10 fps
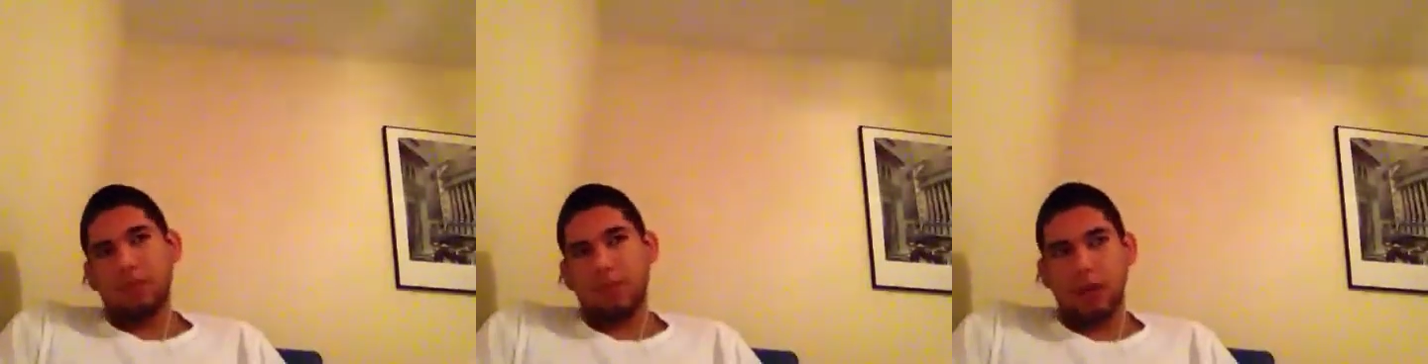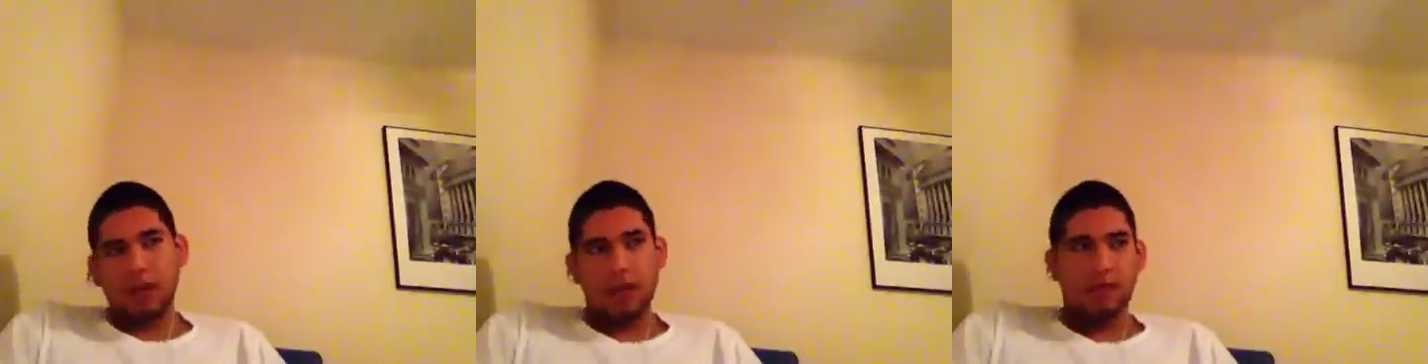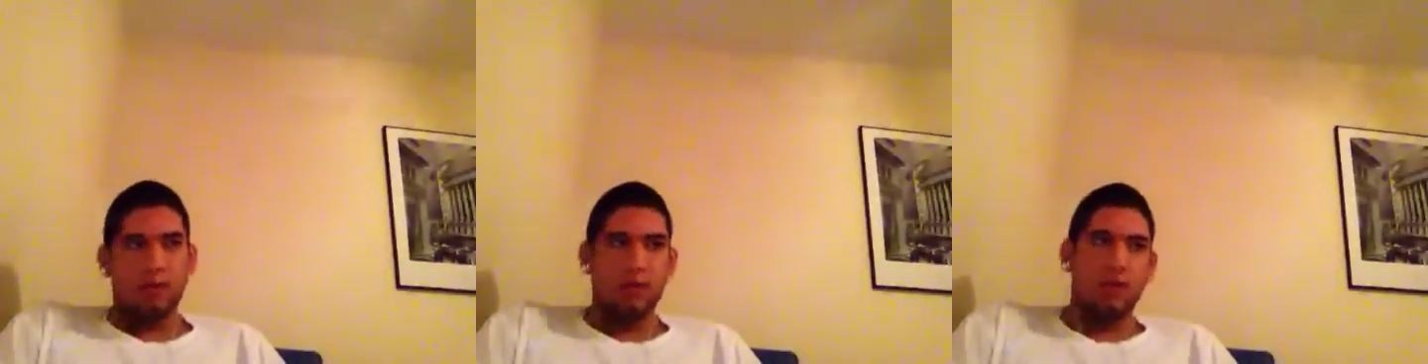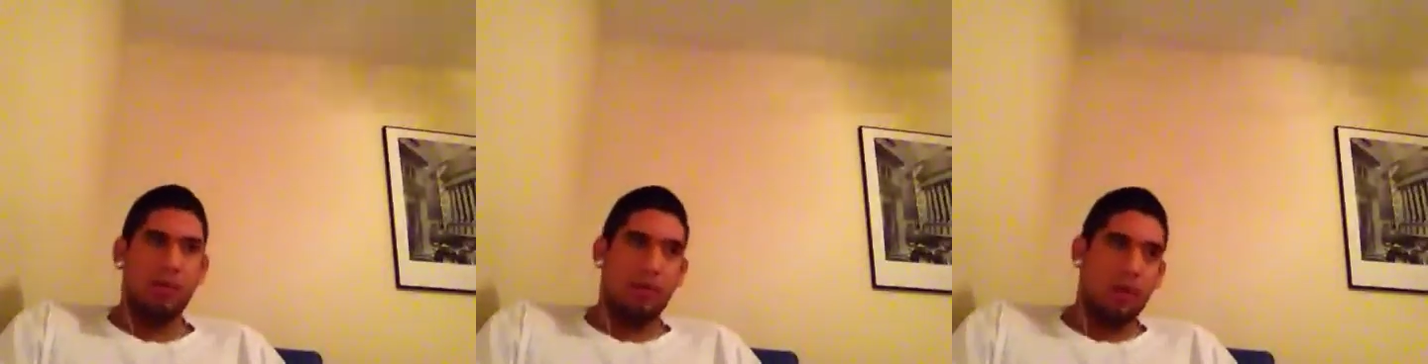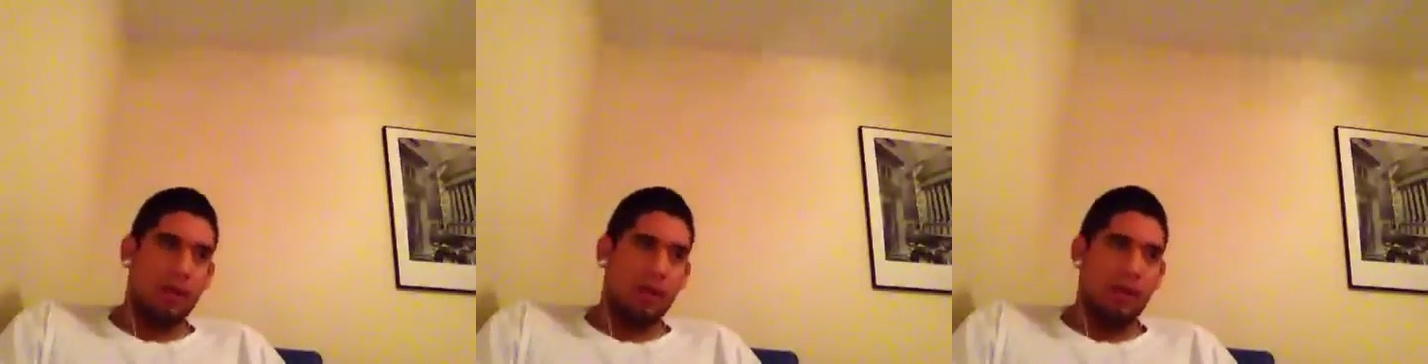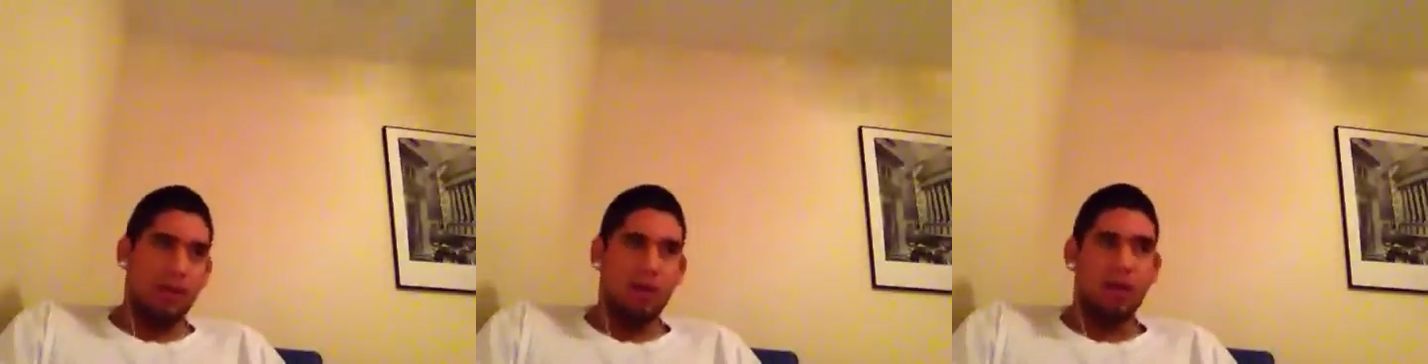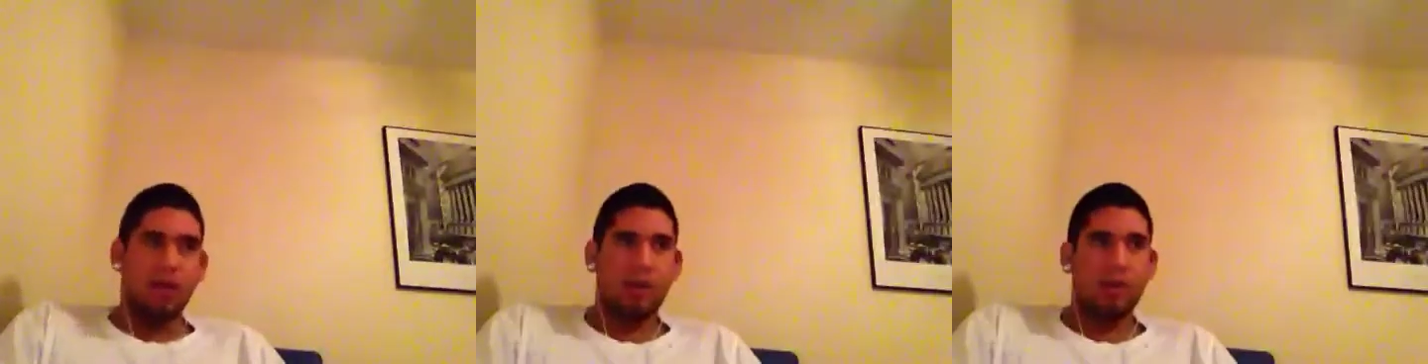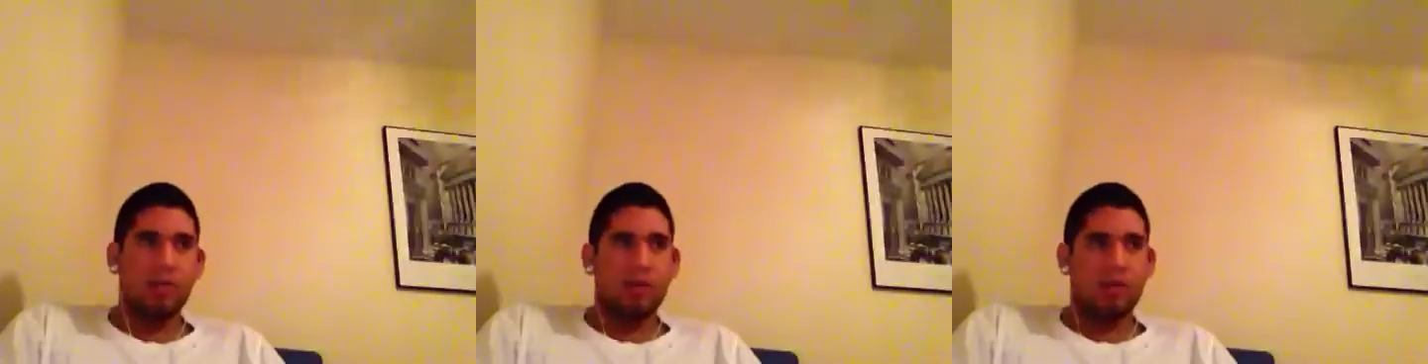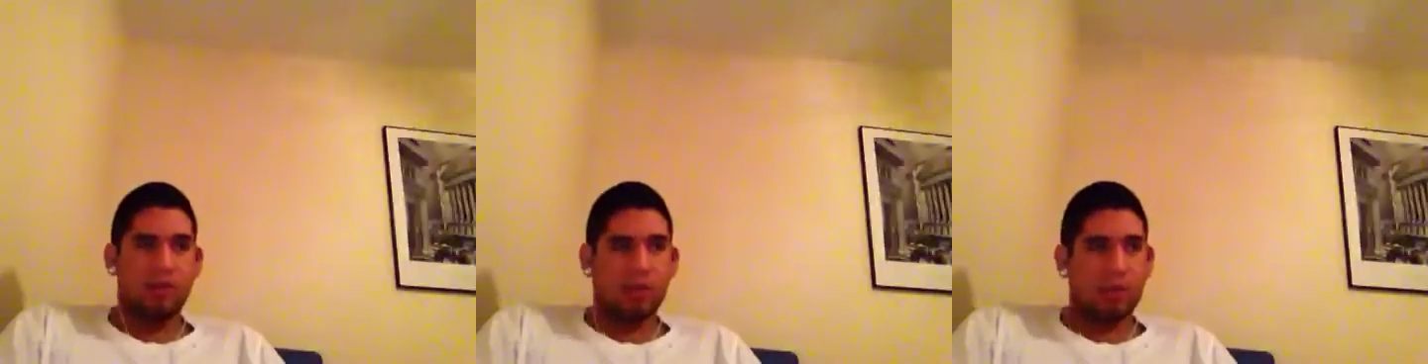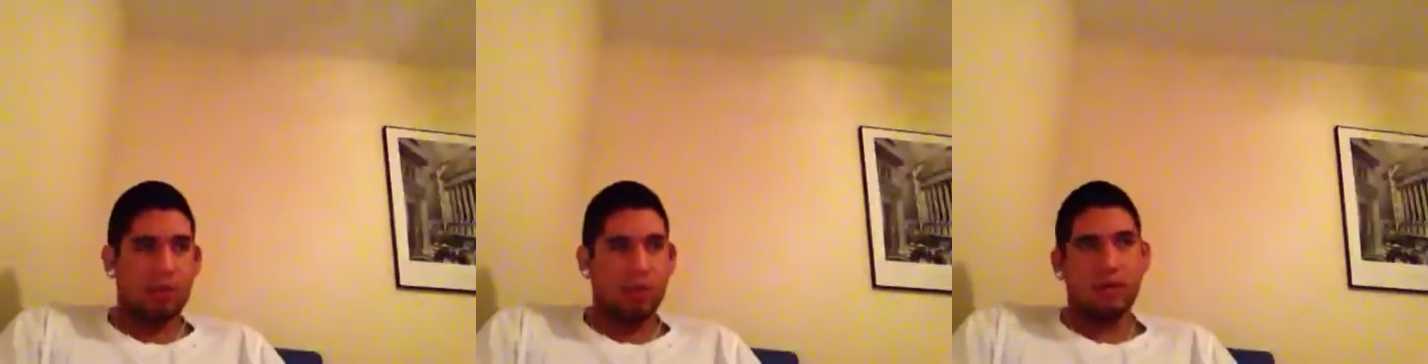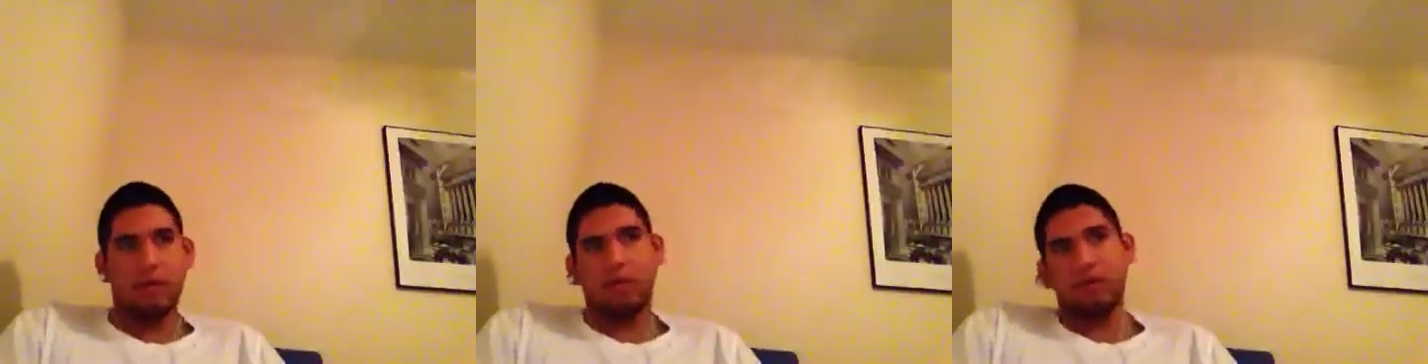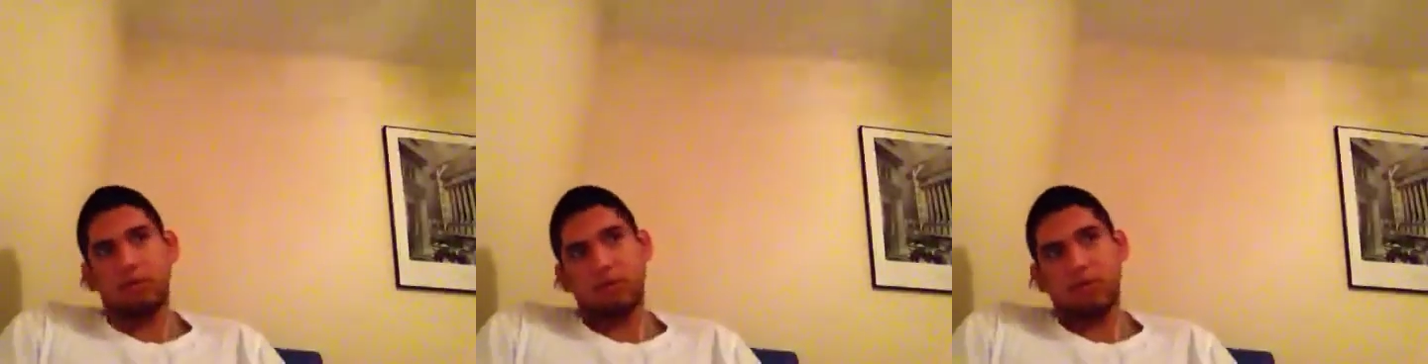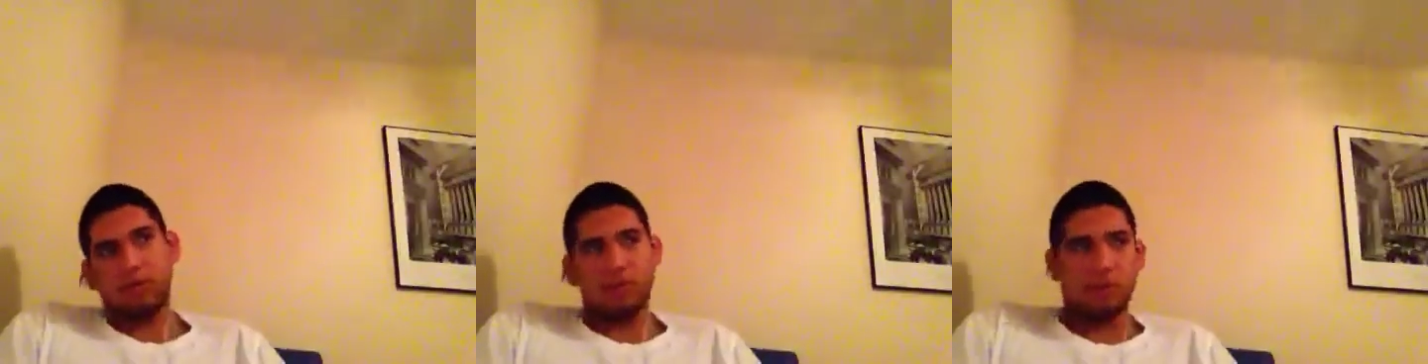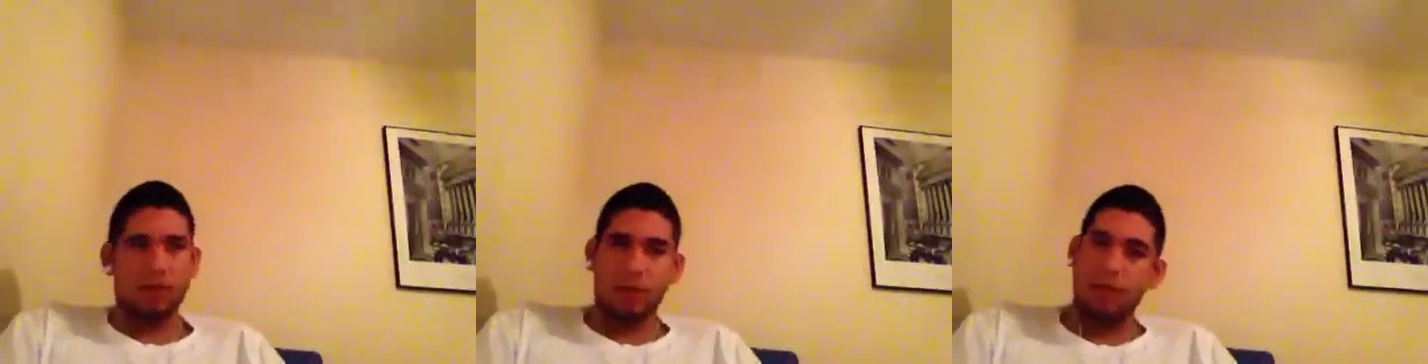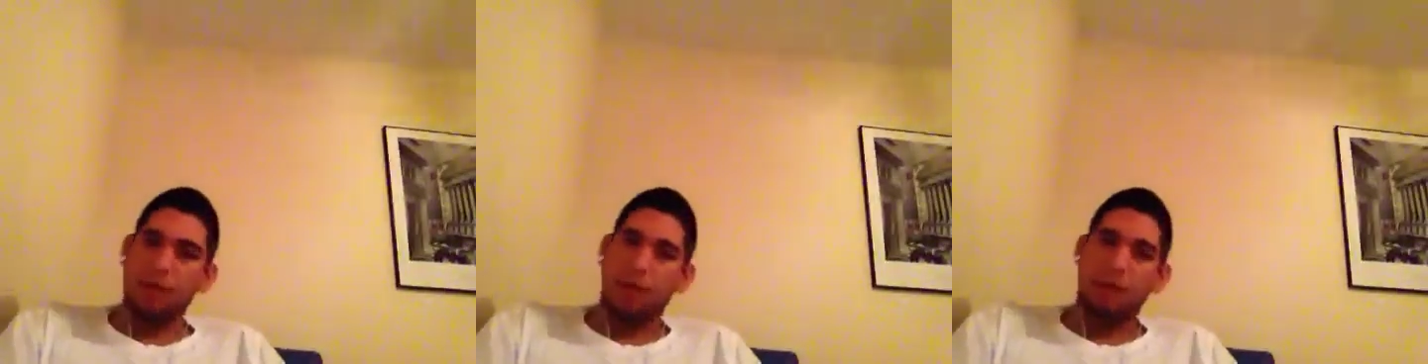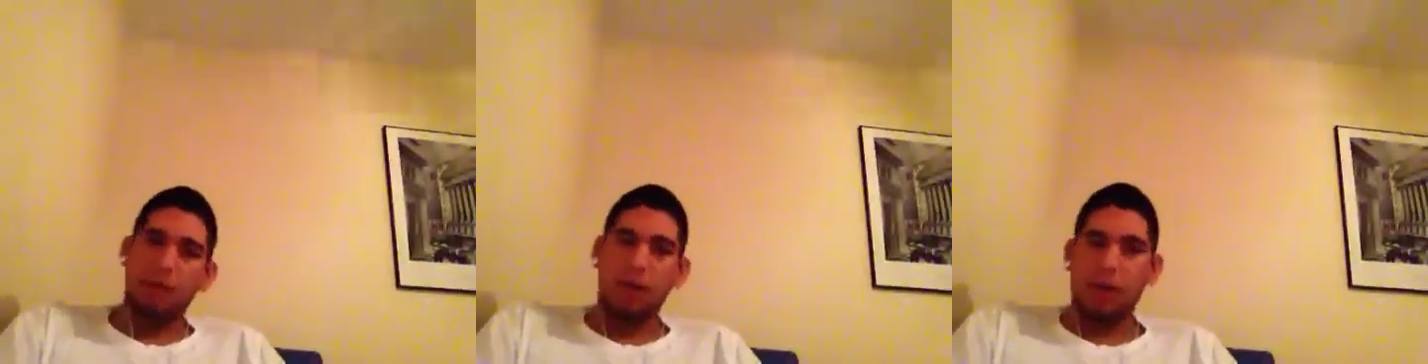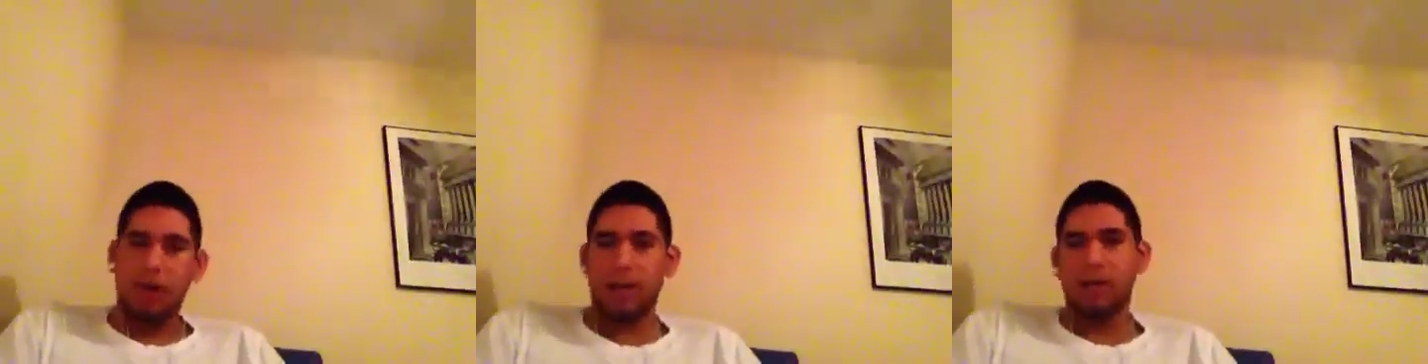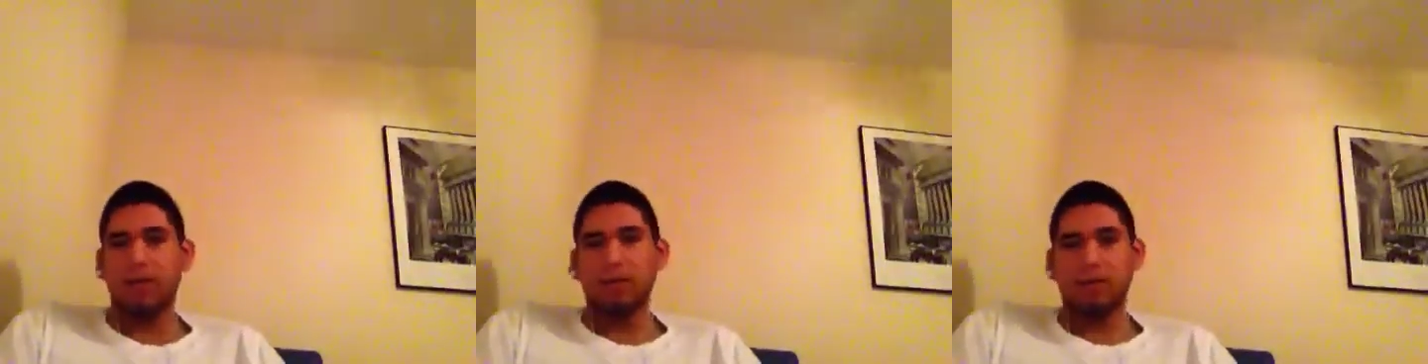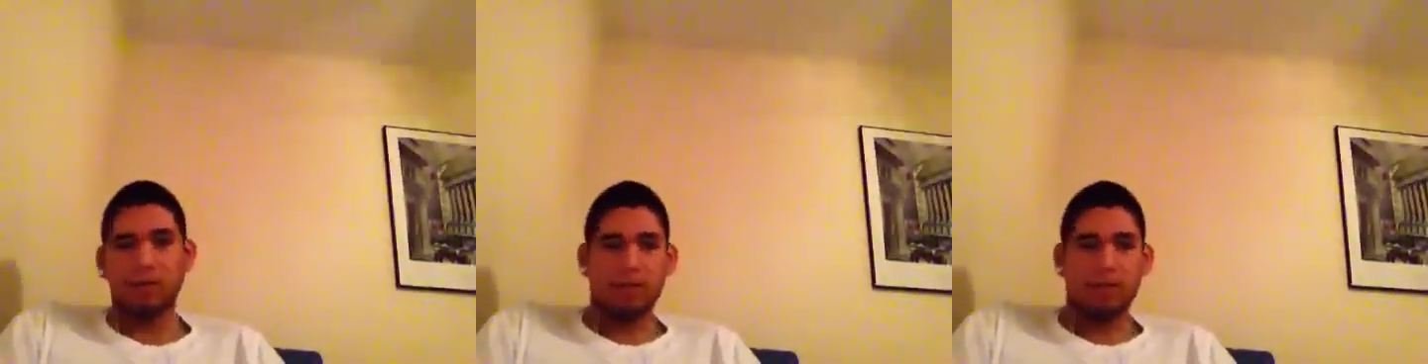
God, I don't want to do anything. It's just like, I would prefer to be sleeping at my house.